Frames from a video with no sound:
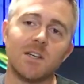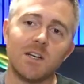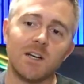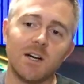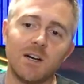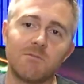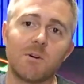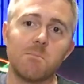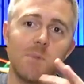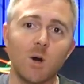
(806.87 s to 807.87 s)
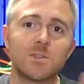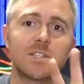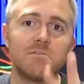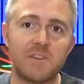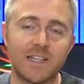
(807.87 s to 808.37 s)
Um, for most
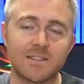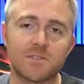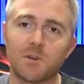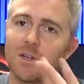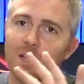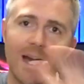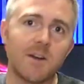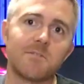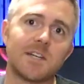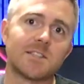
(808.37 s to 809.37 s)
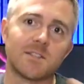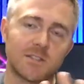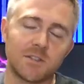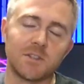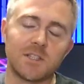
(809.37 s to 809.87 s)
events, for loud events, I'll
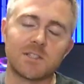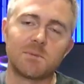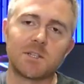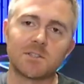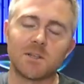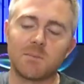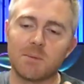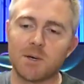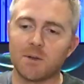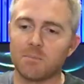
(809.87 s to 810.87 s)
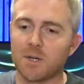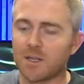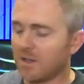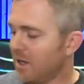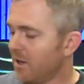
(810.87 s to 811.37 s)
still need the speakers on my belt, but
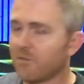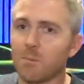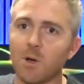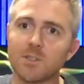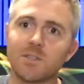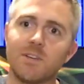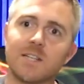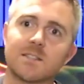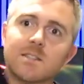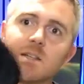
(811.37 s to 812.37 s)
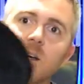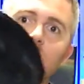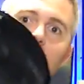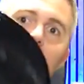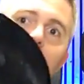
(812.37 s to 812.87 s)
for most events
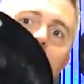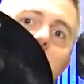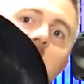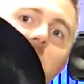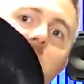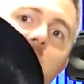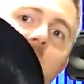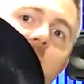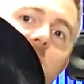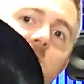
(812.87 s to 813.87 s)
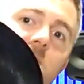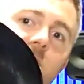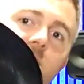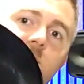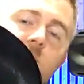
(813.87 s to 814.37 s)
I have these two
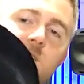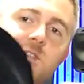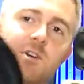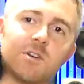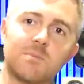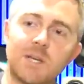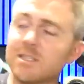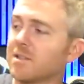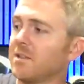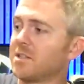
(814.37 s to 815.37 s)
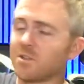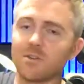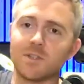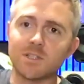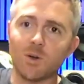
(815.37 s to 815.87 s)
transducers, which turn basically
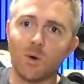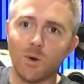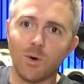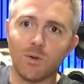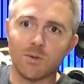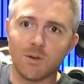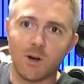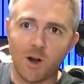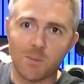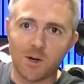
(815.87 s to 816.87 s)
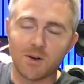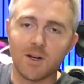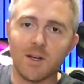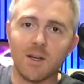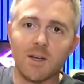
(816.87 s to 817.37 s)
turn this whole armor
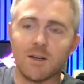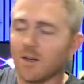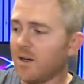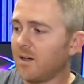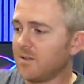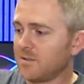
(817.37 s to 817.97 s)
uh